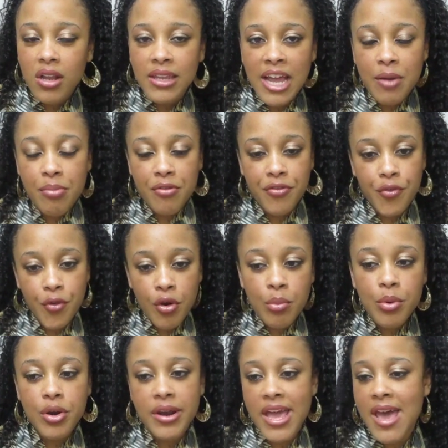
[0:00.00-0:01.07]
Like before, we're
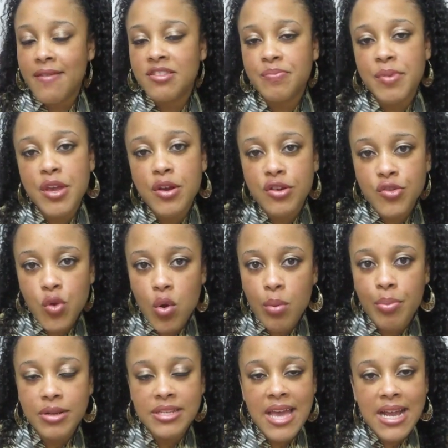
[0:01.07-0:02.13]
going to have speakers on
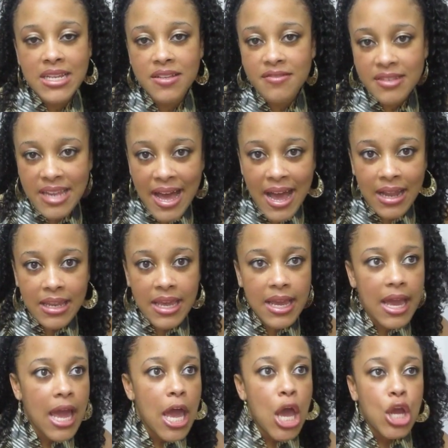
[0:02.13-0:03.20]
protective styling,
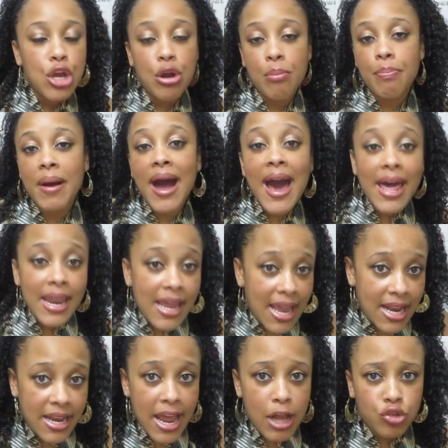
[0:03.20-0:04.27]
your body
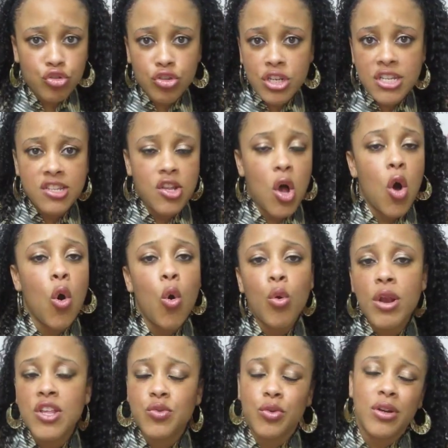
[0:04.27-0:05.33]
and naturalness,
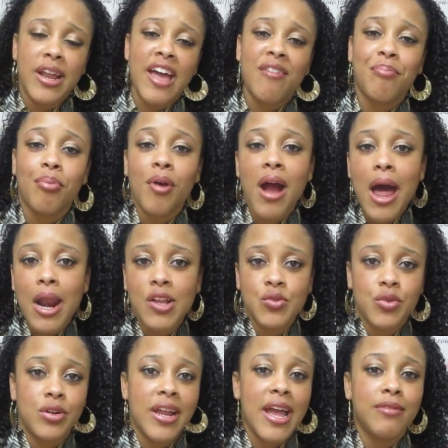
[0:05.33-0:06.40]
wholeness. We're going to have products.
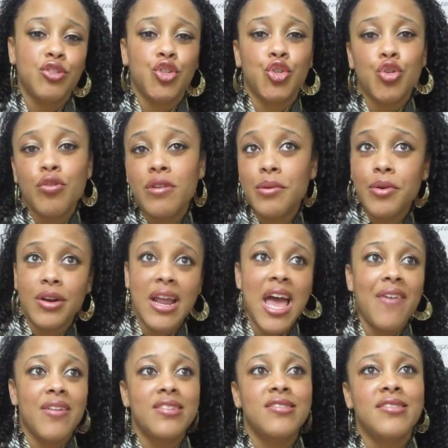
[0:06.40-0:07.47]
We're going to have jewelry. We're going to
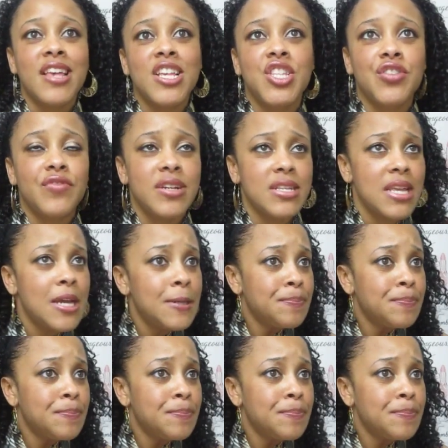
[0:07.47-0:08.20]
have accessories.